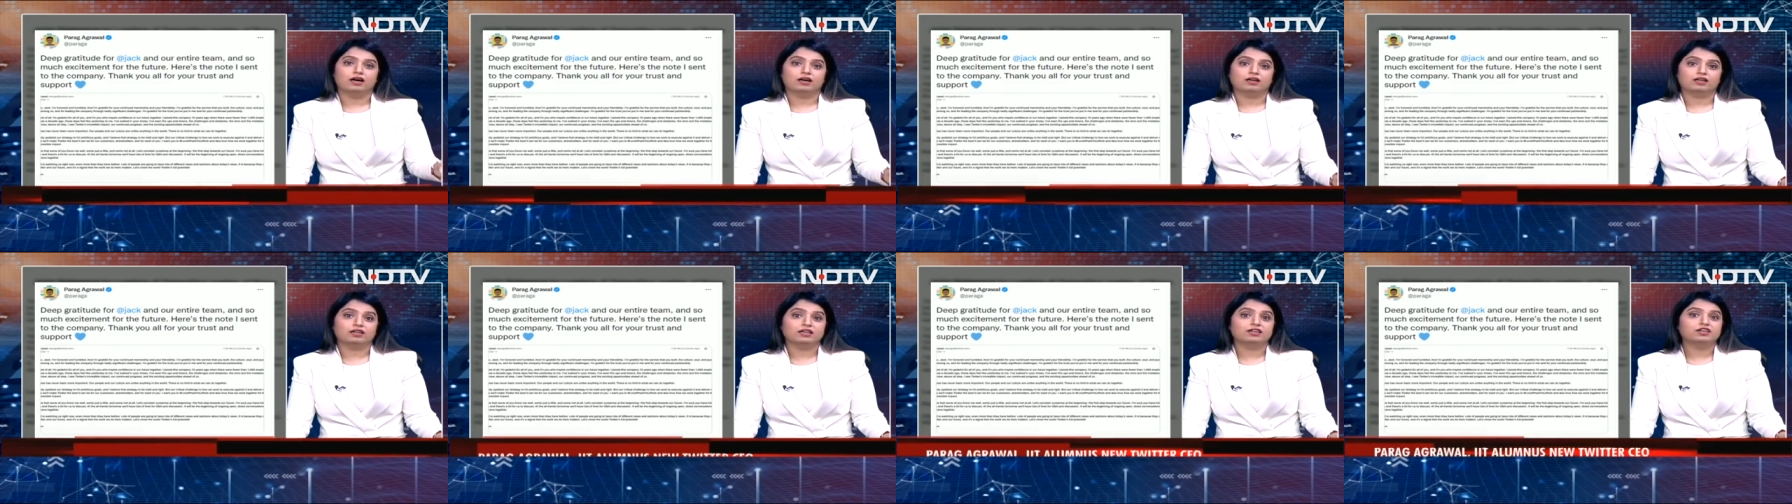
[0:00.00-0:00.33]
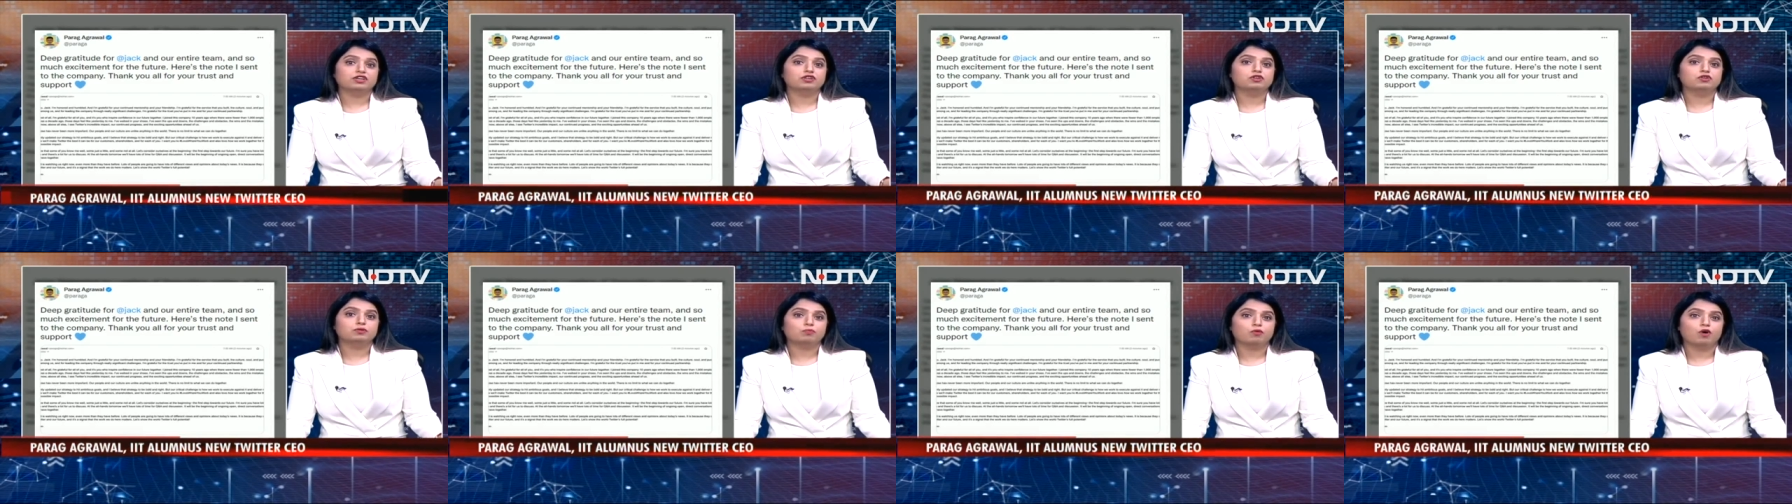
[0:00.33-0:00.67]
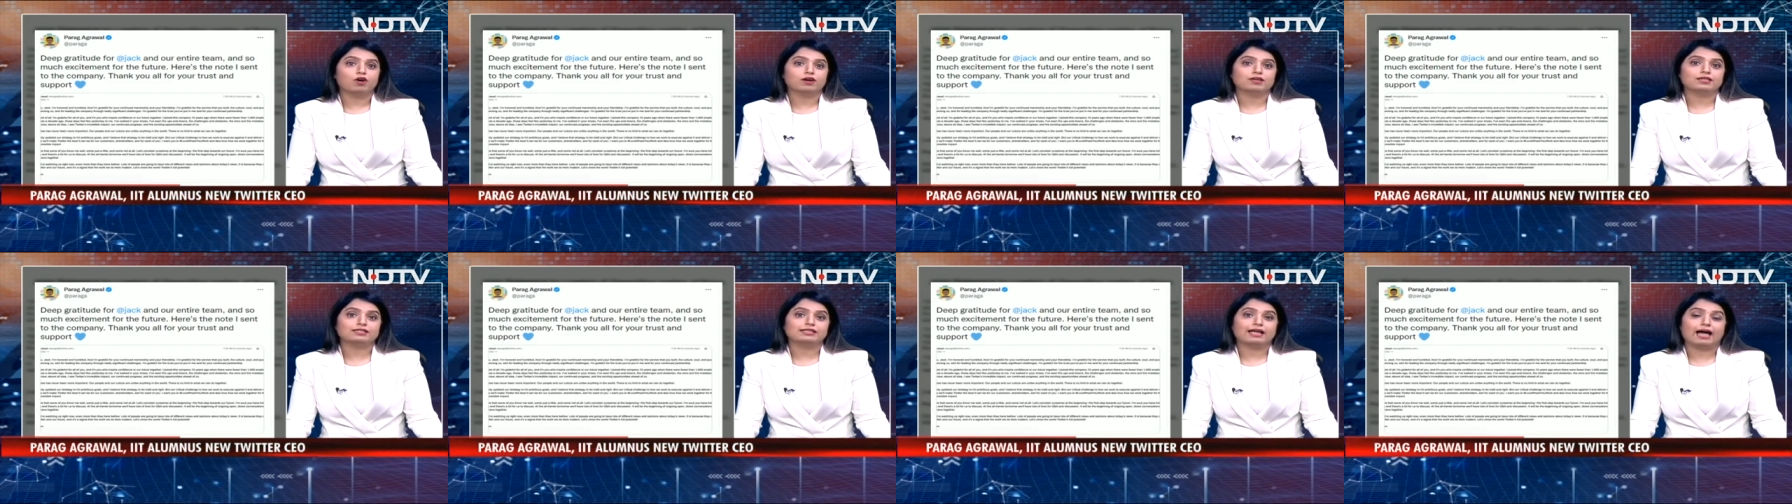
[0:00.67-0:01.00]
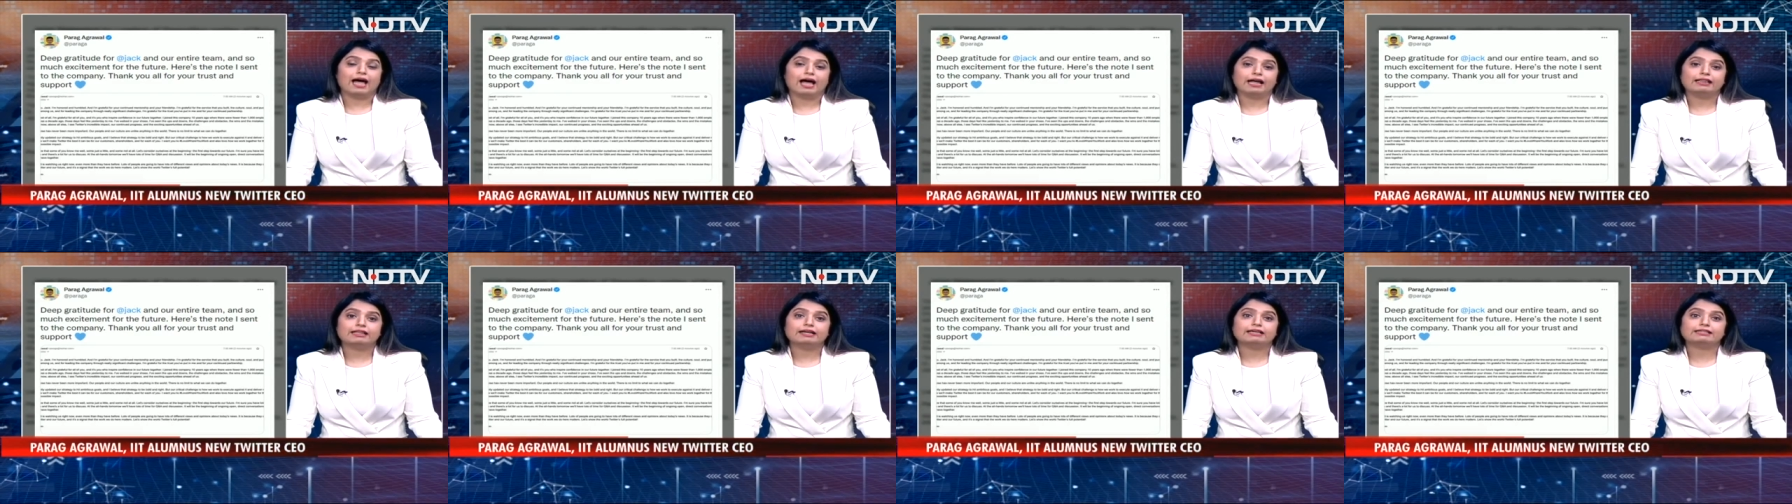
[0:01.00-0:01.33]
continued progress
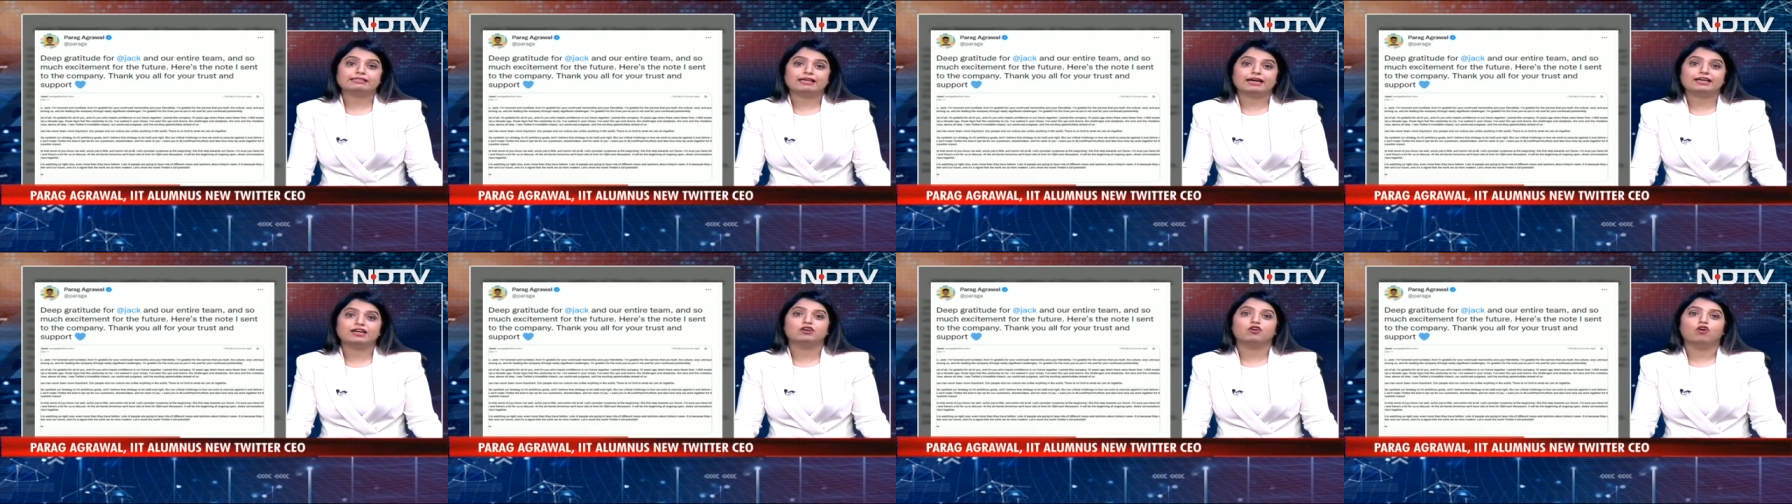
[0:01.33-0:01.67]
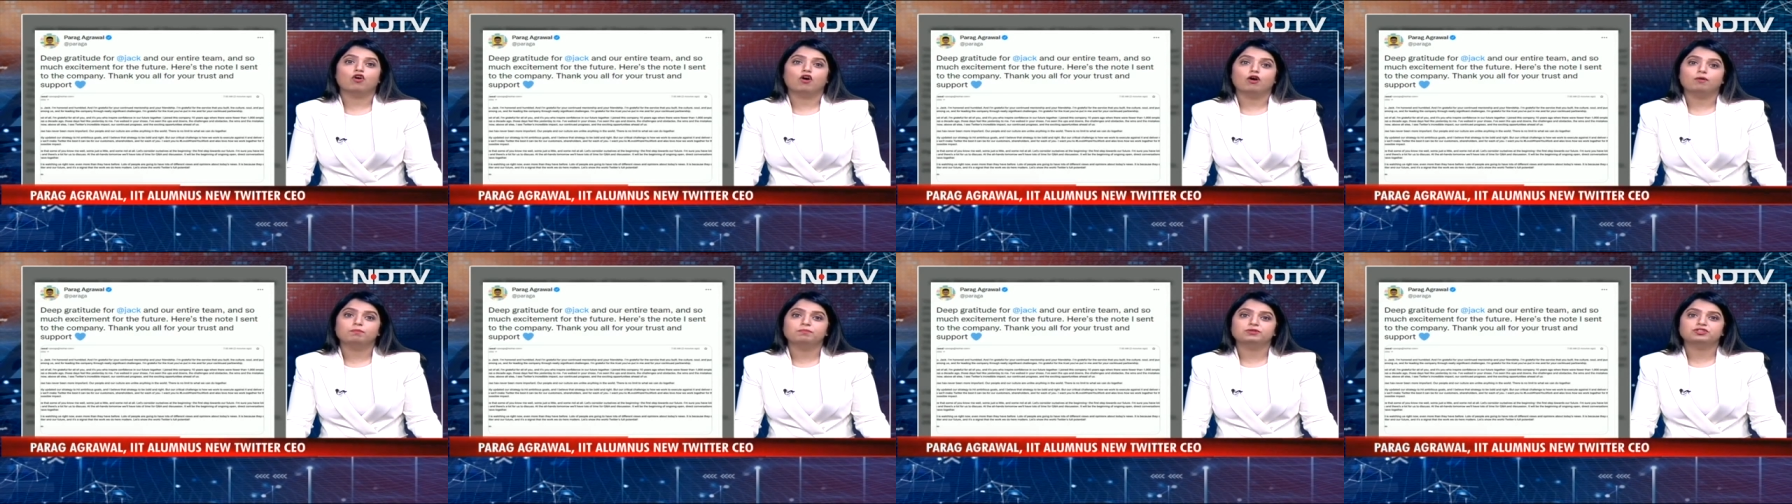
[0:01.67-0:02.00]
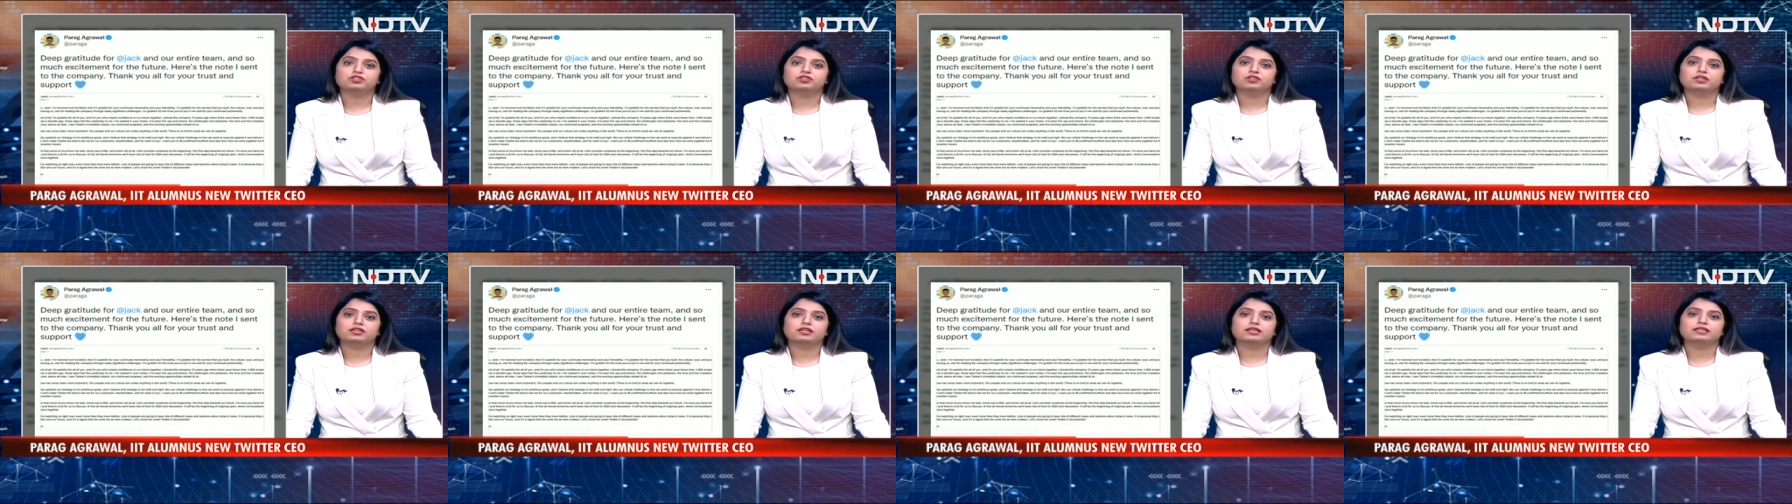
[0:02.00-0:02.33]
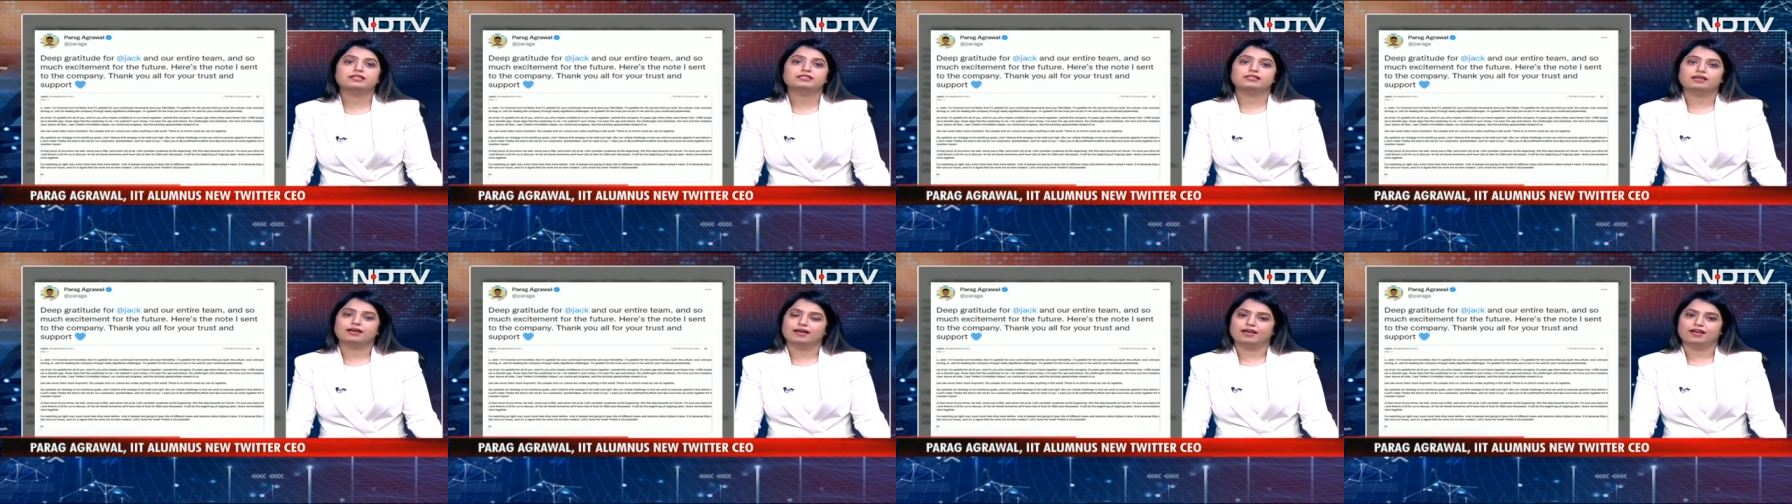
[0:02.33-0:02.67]
and the exciting
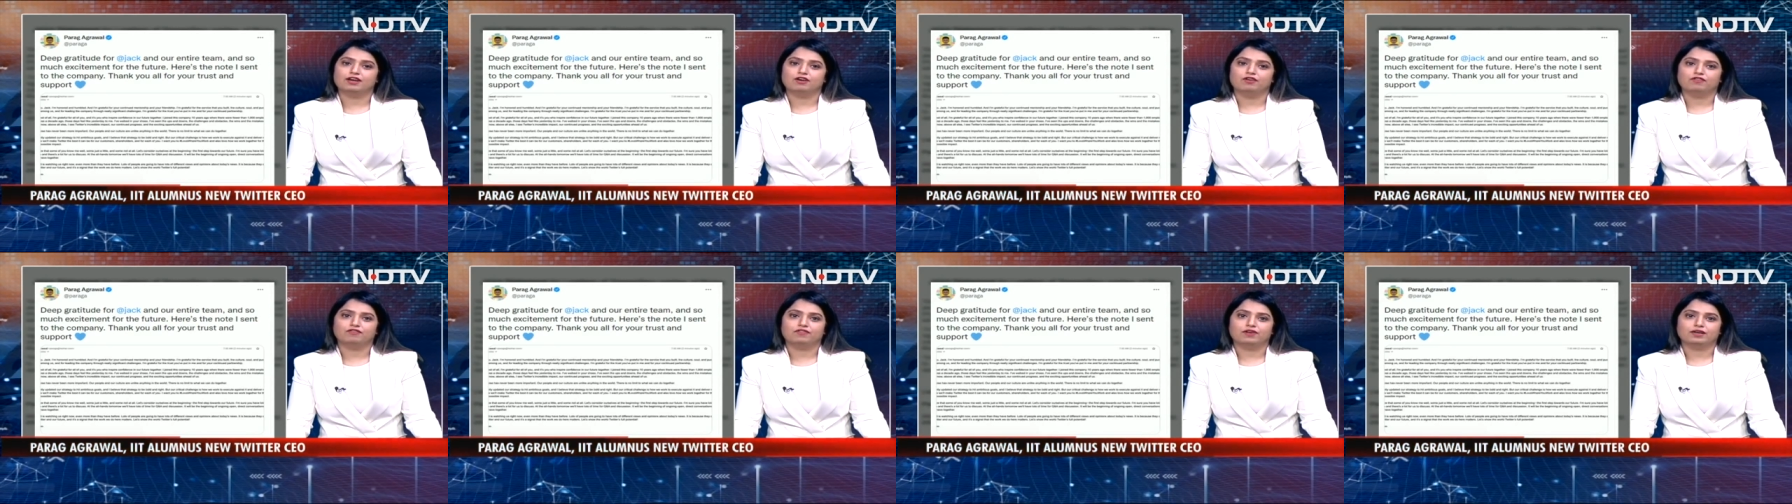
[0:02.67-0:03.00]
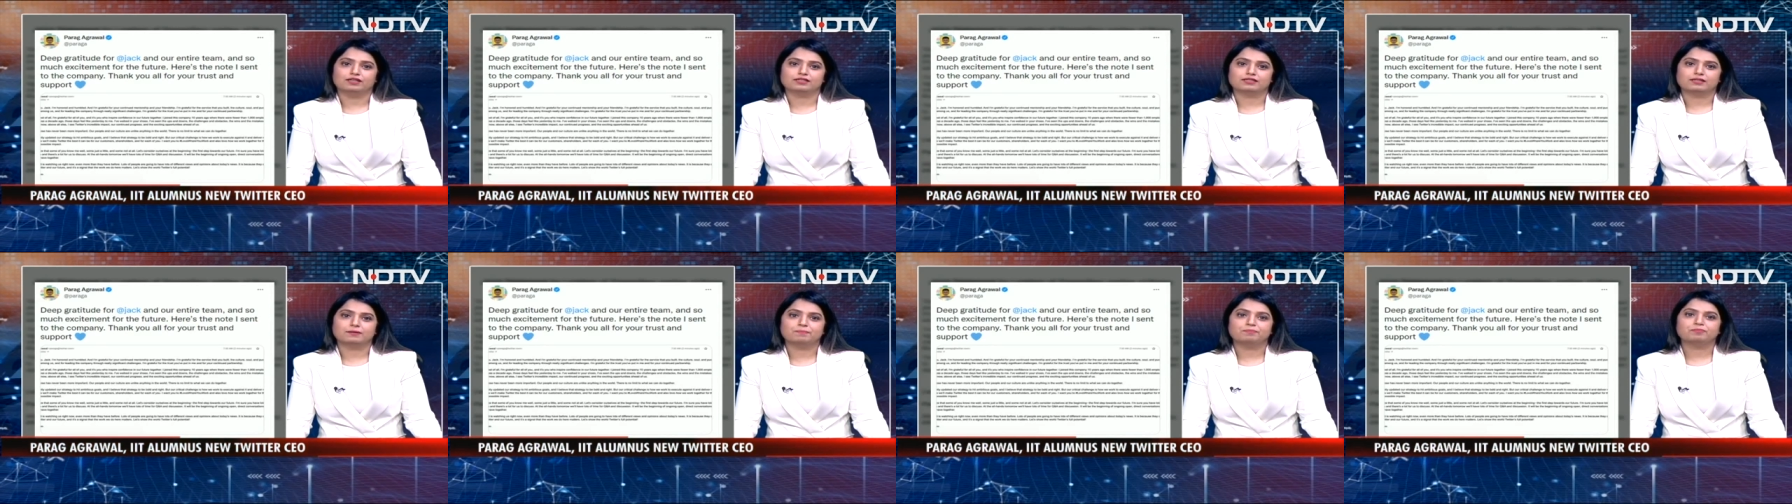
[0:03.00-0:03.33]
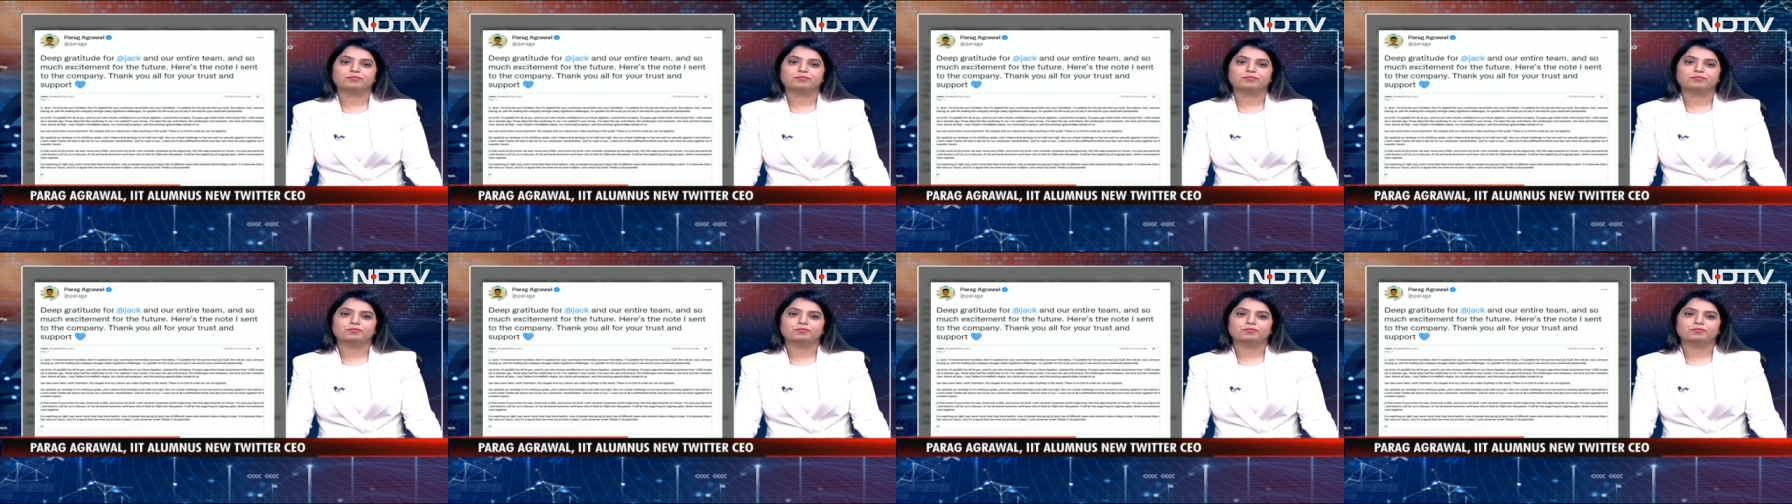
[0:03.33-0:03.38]
opportunities ahead of us.